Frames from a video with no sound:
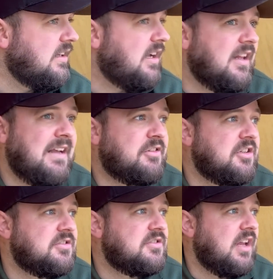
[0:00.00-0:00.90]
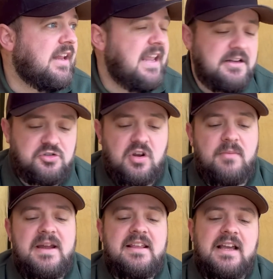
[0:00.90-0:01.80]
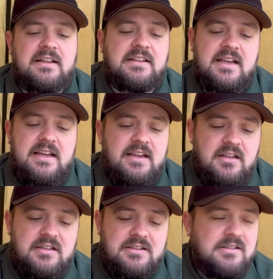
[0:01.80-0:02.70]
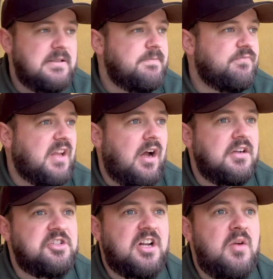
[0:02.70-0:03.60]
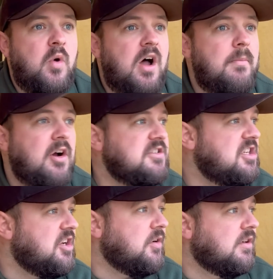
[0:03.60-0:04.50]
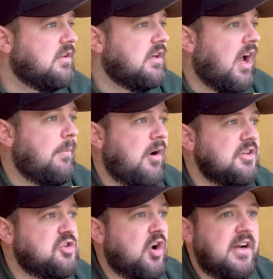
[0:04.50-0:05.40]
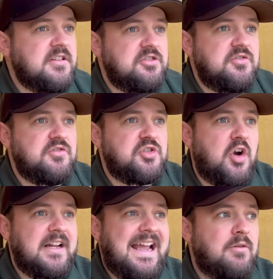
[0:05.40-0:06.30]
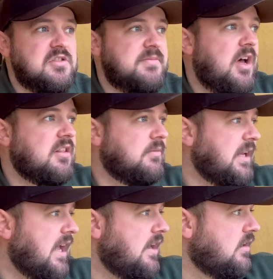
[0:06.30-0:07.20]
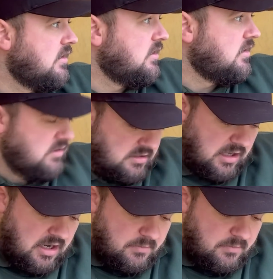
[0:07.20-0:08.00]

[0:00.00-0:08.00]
I'll have to, again, try and make that D. Do you know what I might do? I might try and outsmart them, yeah? I